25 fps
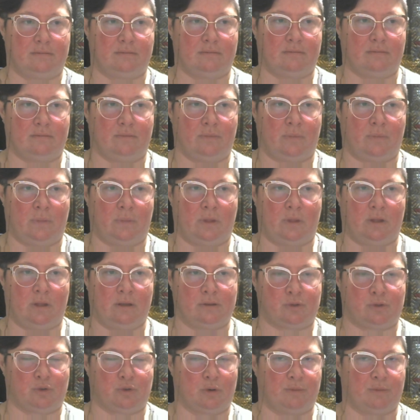
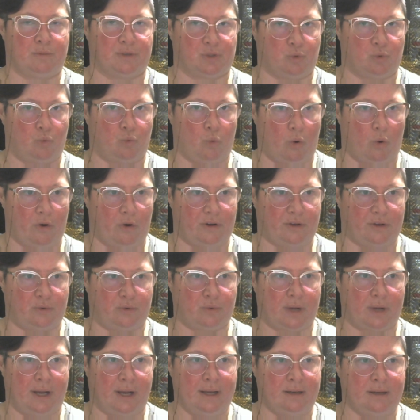This room is warded,
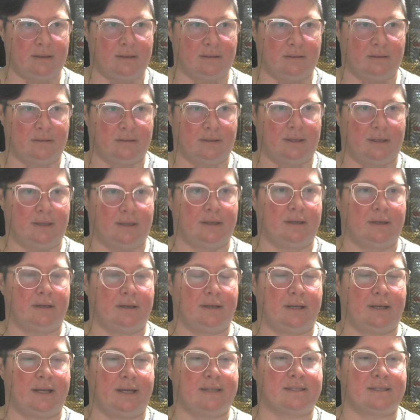right?
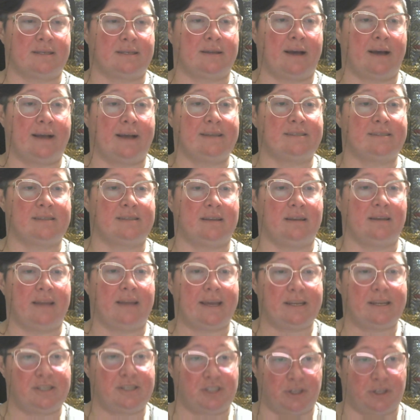It's an
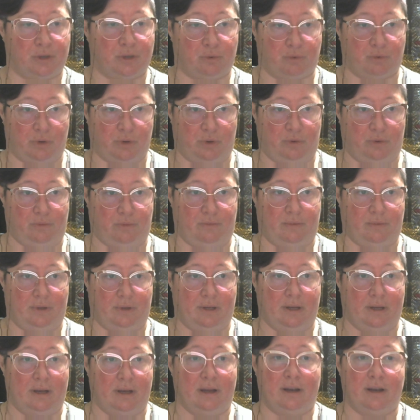isolation room.
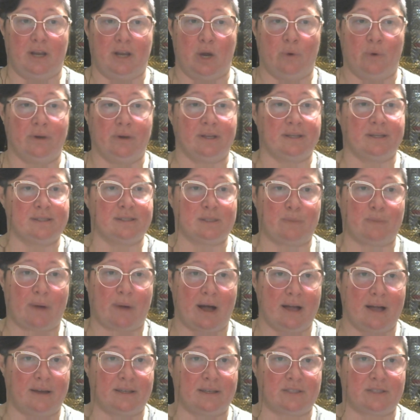No one can
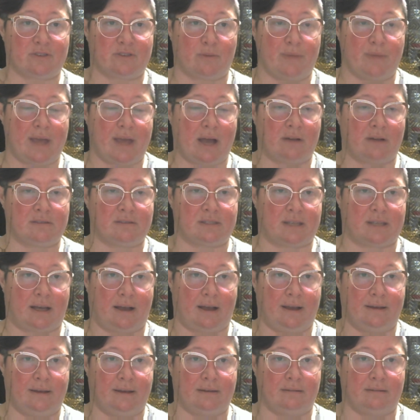spy on us from the
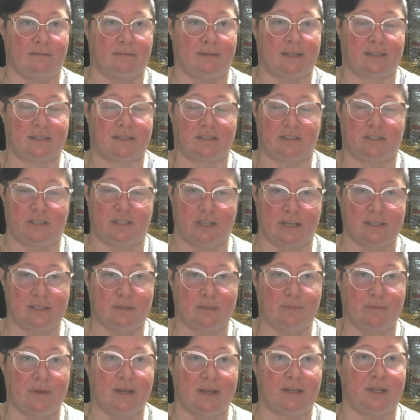outside. It's
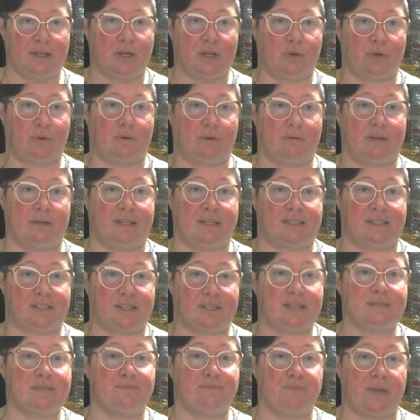just me and you. It's
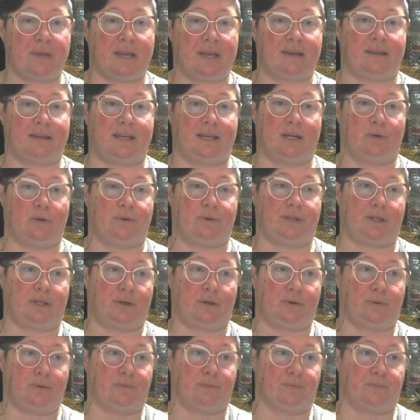just me in here with you.